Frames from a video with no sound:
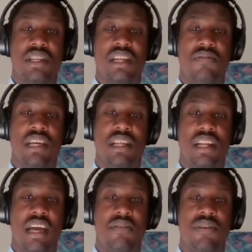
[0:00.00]
living
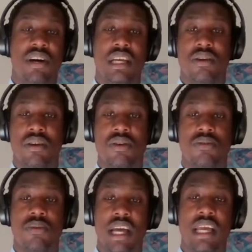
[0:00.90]
life in our
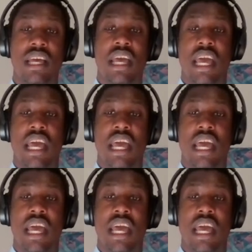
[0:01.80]
own way.